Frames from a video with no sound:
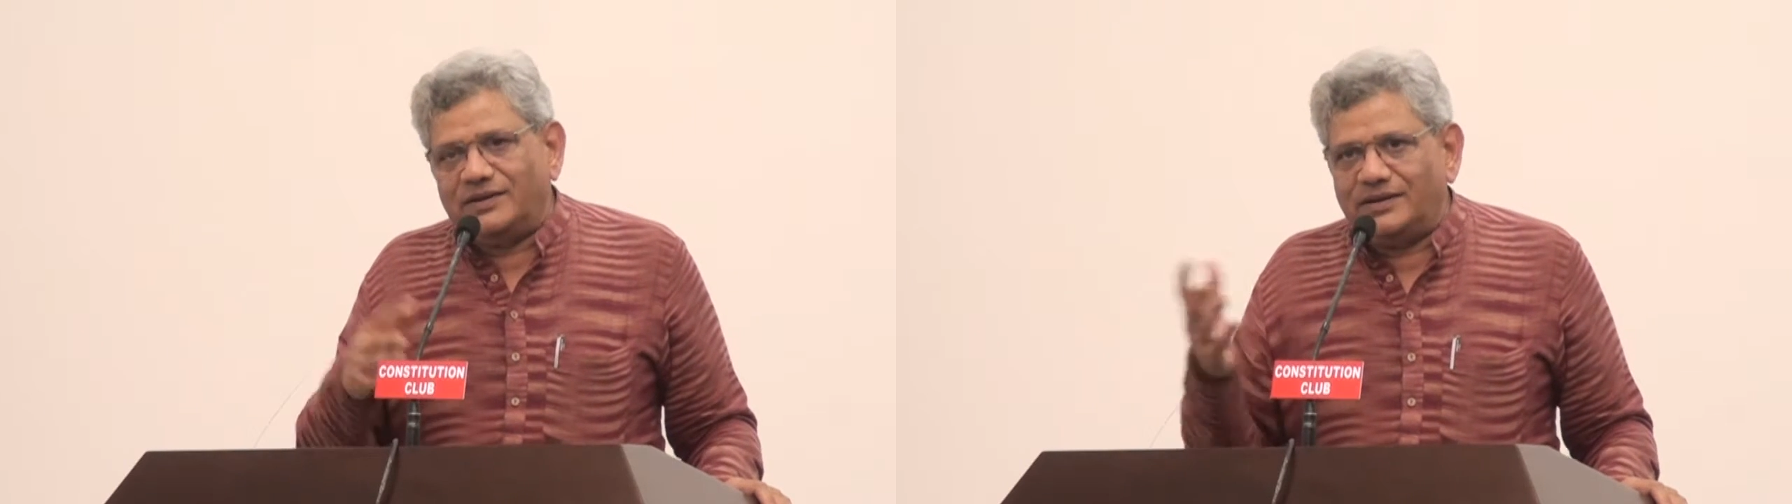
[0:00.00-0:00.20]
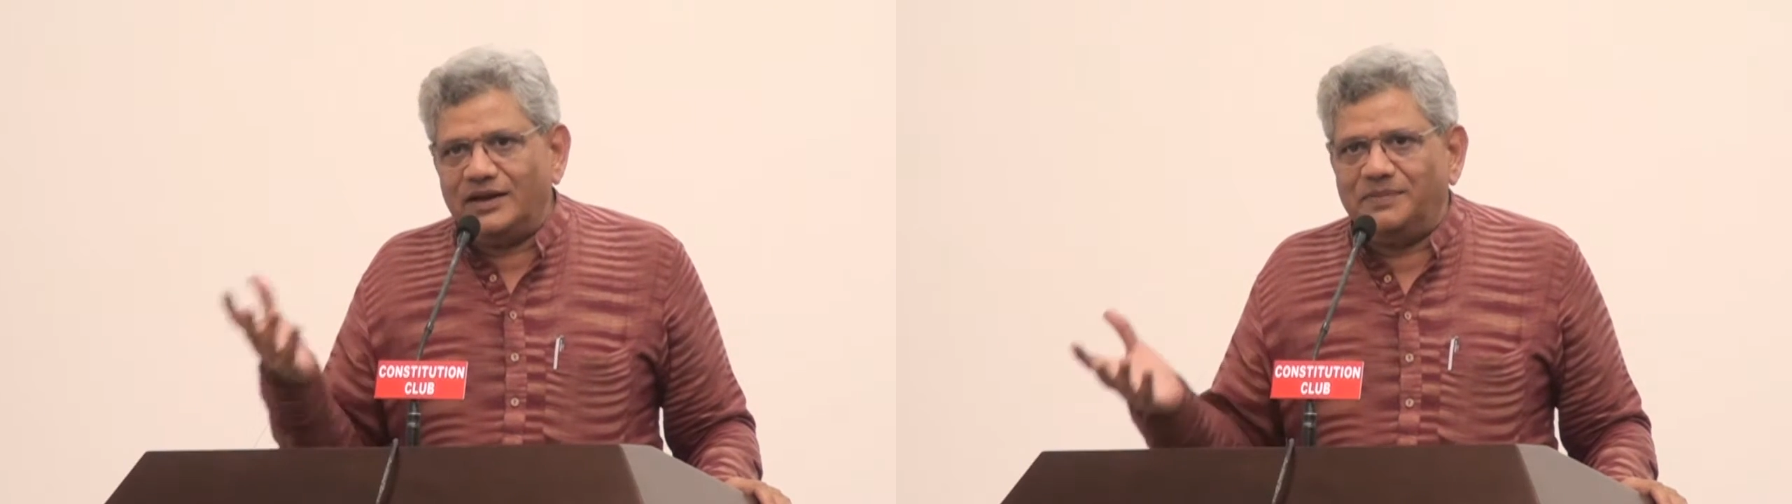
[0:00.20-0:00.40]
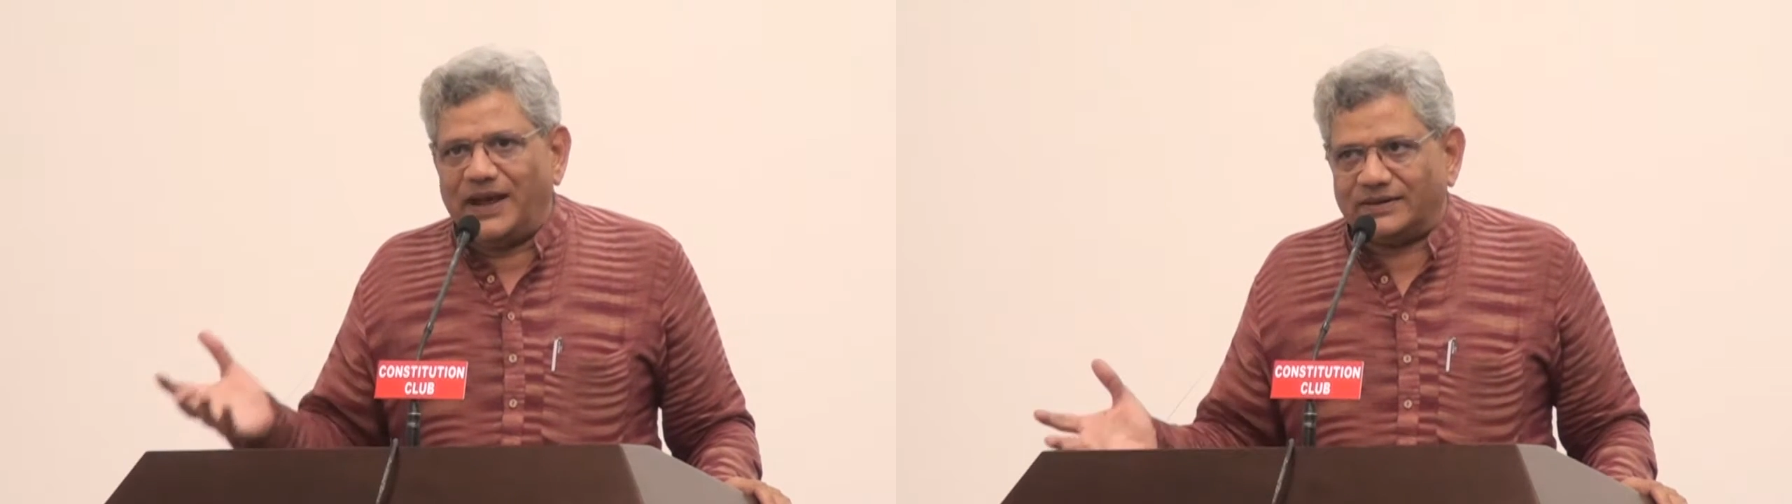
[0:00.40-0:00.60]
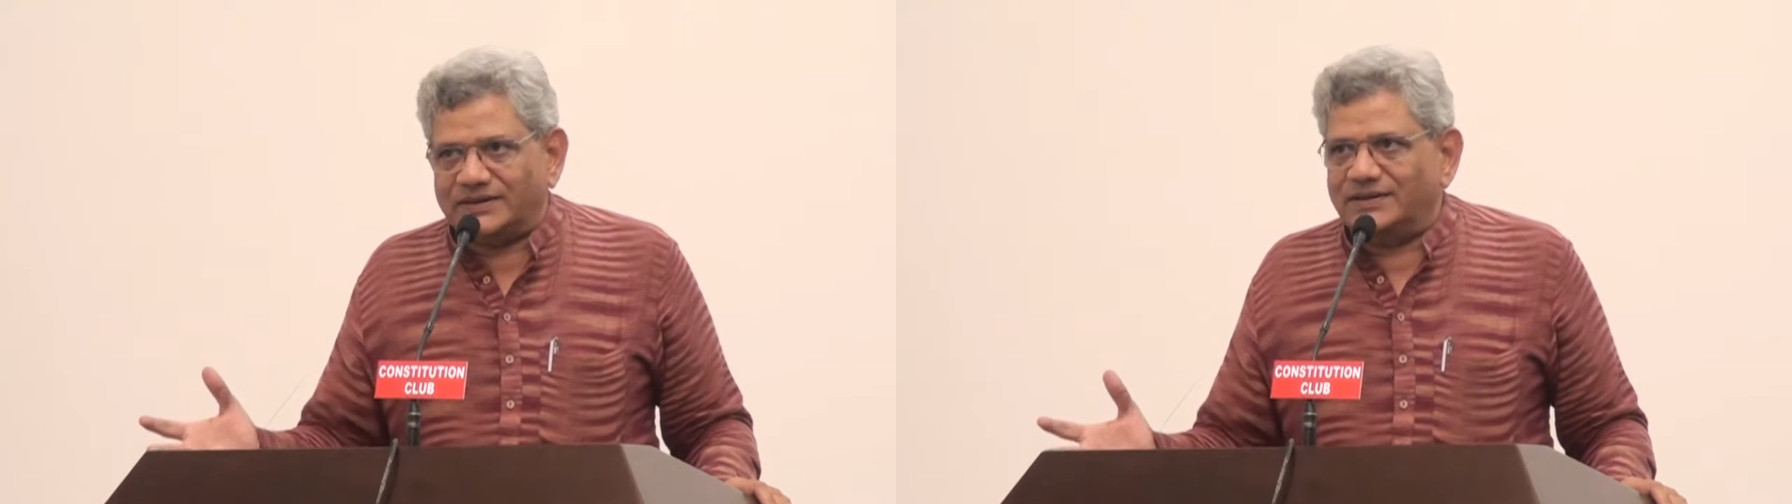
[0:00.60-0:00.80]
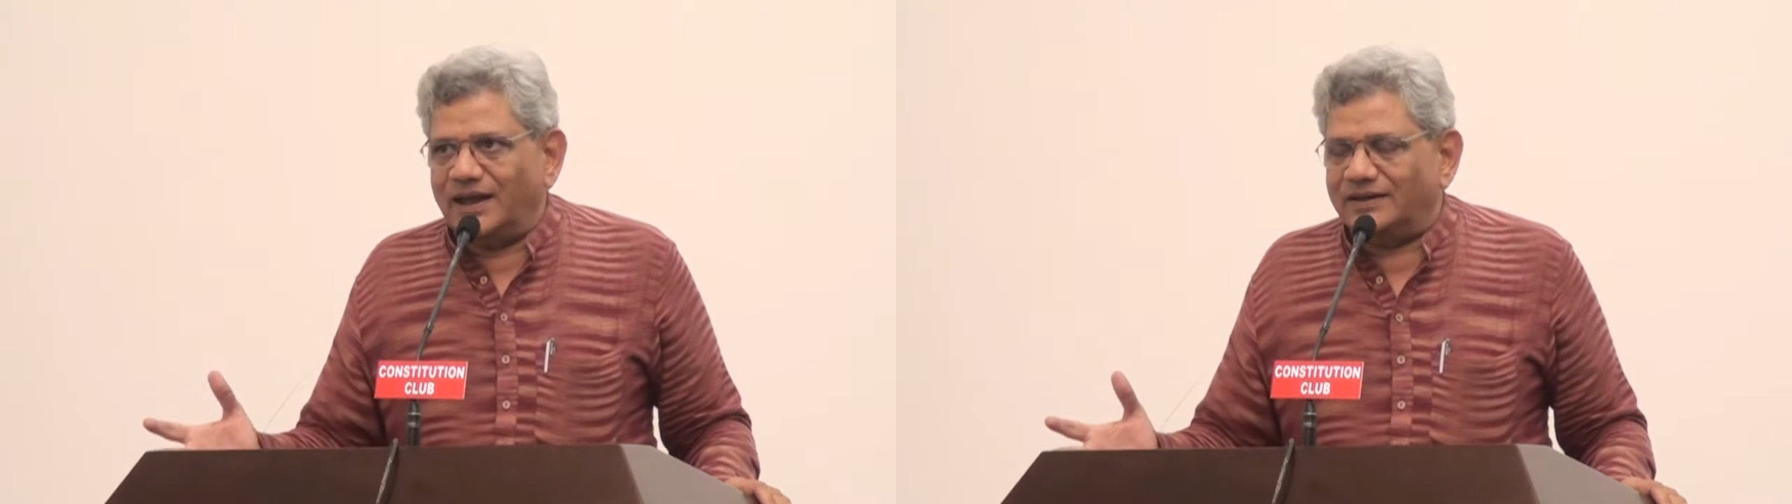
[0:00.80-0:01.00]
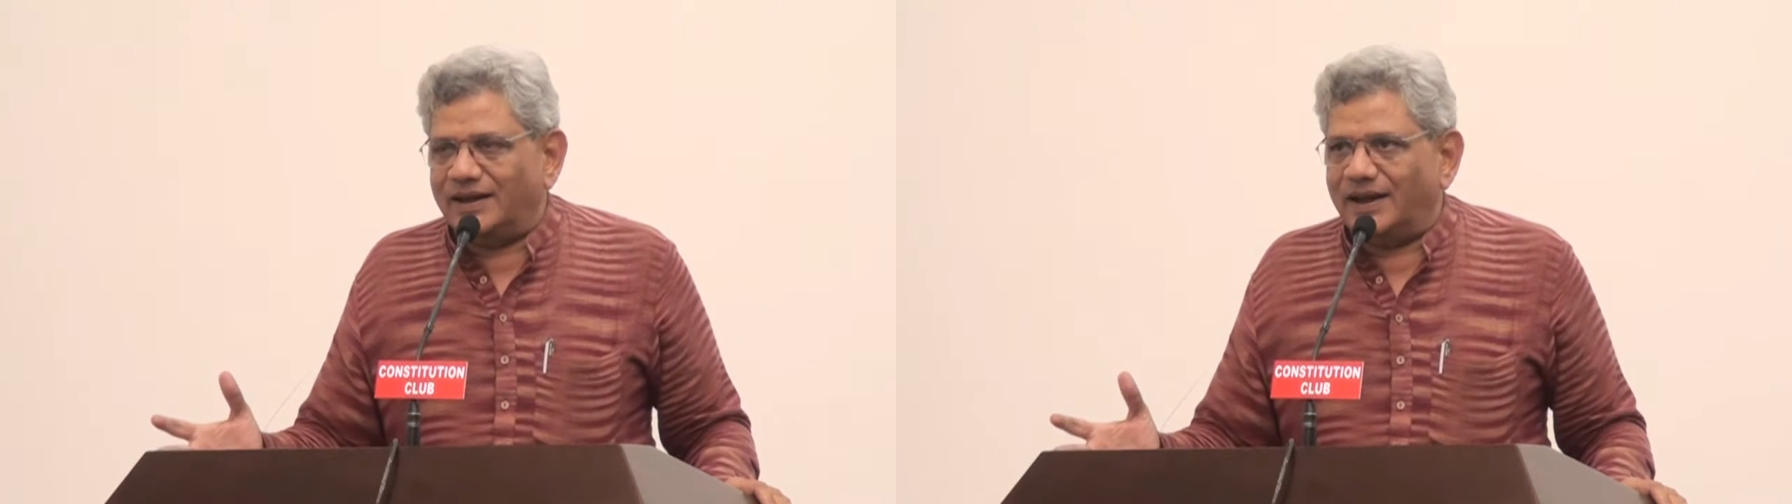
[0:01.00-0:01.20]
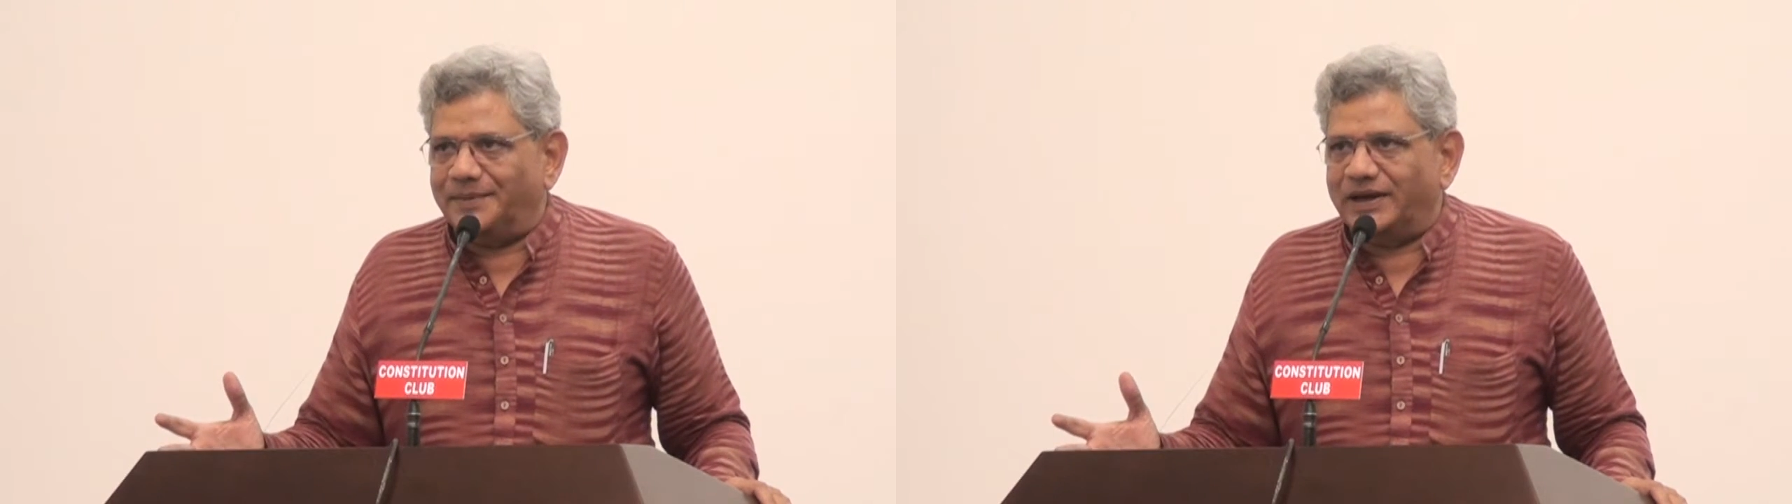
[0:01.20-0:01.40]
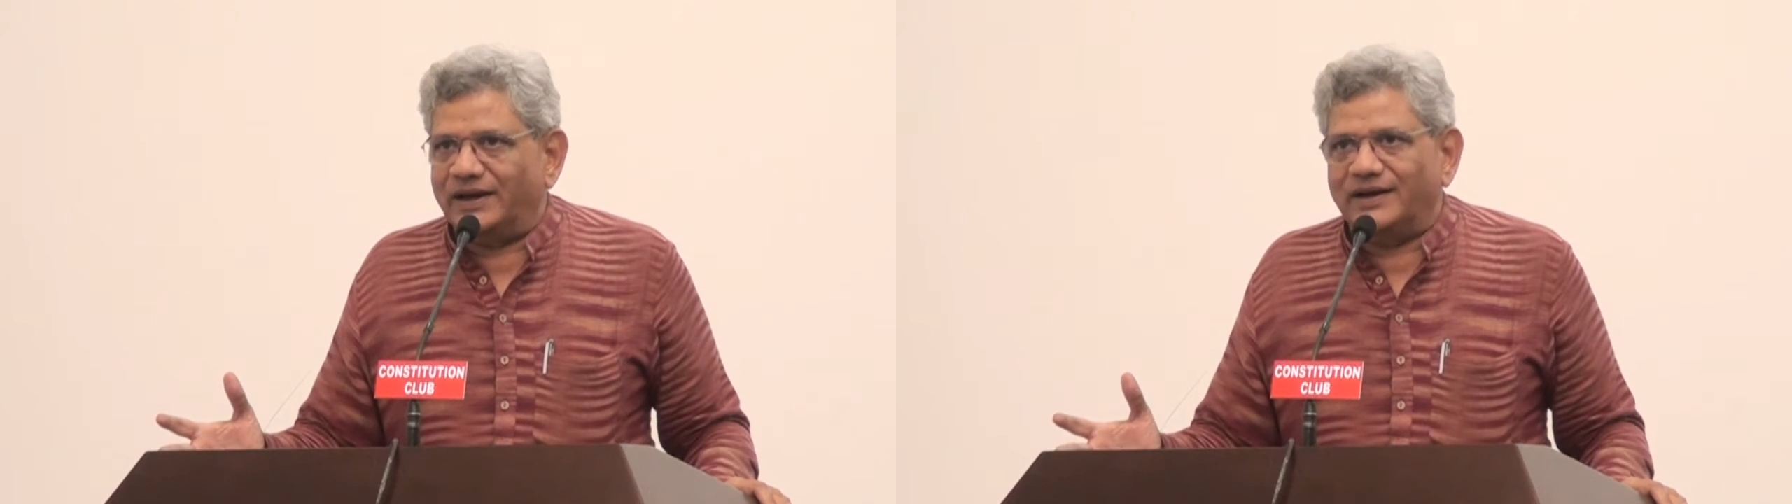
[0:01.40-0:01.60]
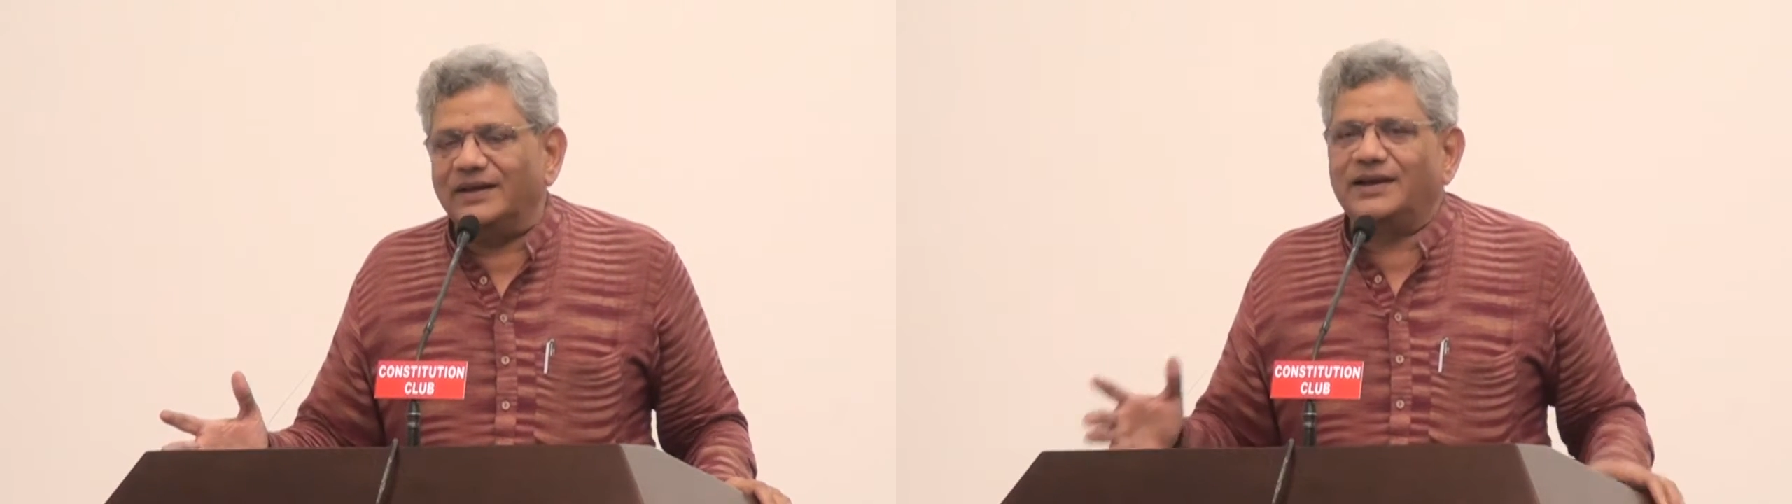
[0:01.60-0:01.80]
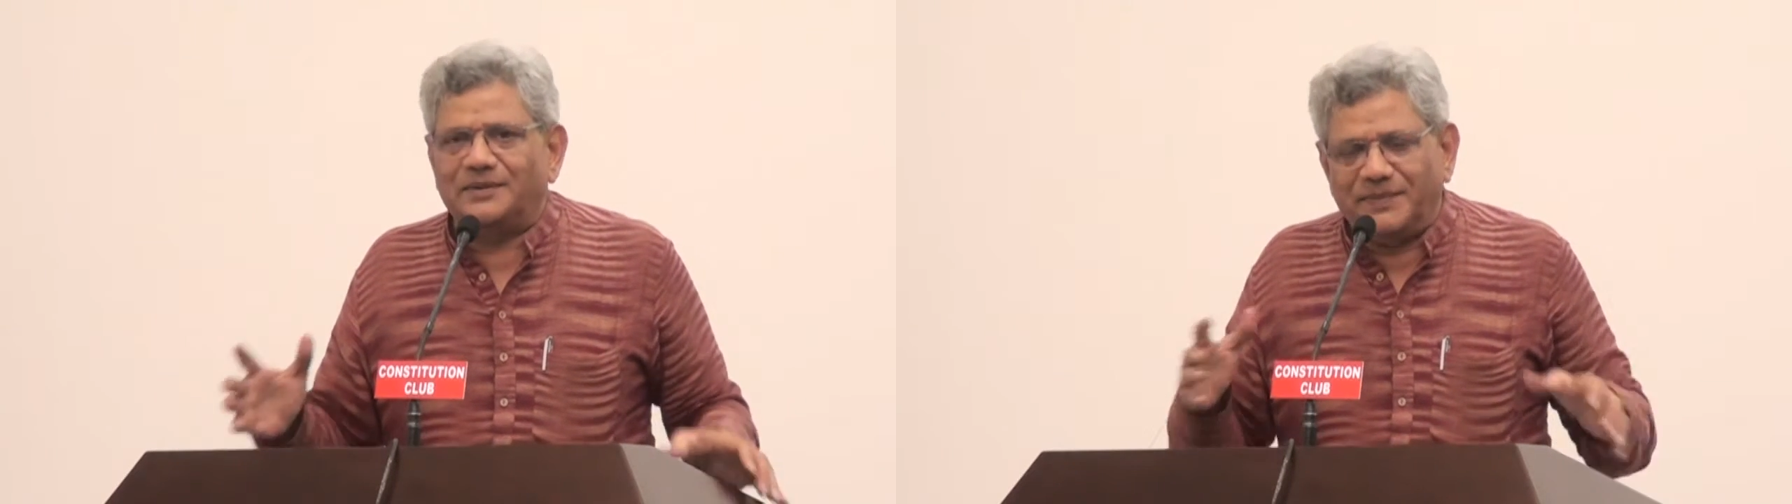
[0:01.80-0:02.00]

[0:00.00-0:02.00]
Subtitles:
kickbacks that are being getting that